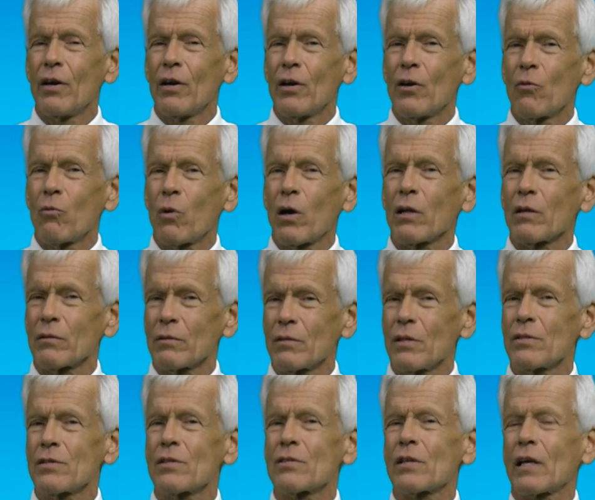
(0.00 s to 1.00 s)
Well,
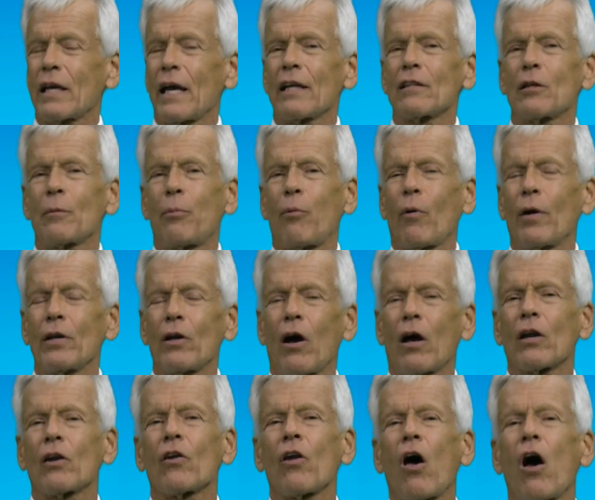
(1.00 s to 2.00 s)
this is again the point
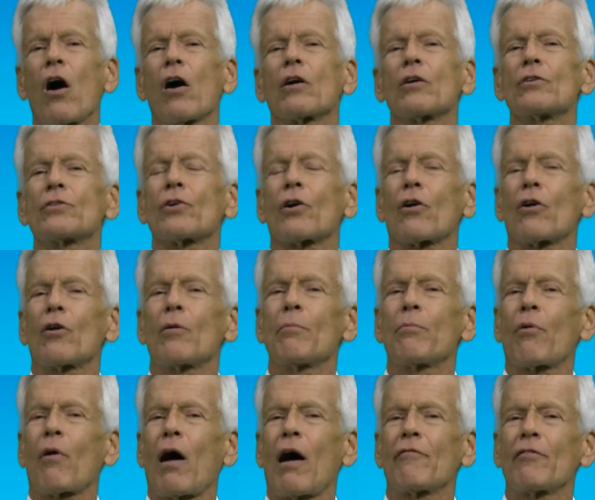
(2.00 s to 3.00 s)
on long-term
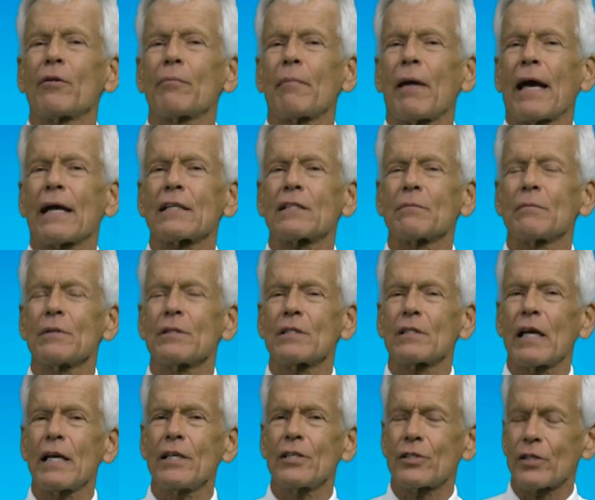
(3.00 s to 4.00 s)
profit
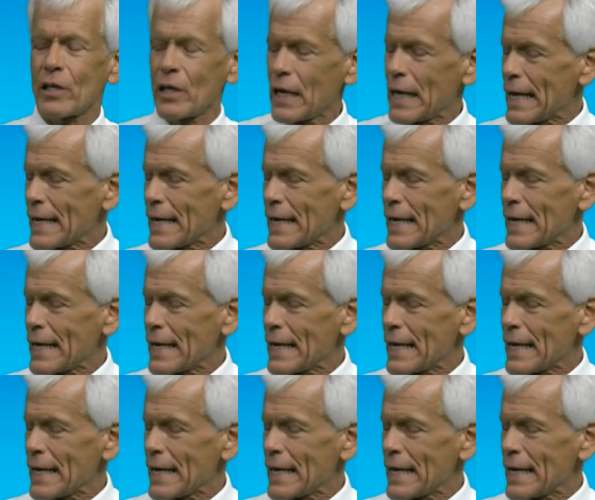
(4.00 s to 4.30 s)
maximization.